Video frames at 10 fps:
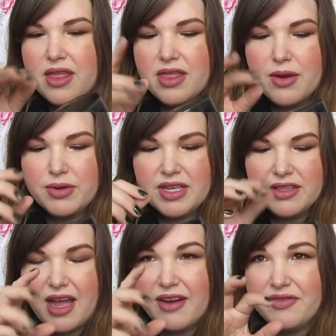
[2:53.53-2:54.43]
there was a
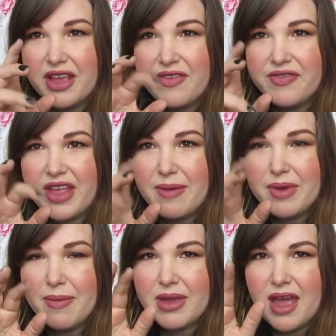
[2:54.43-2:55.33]
lot of like flame
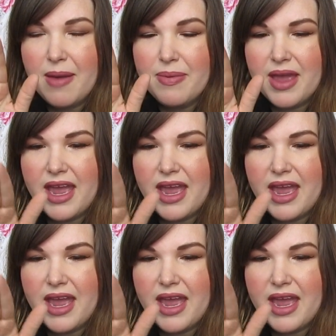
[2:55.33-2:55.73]
coming up,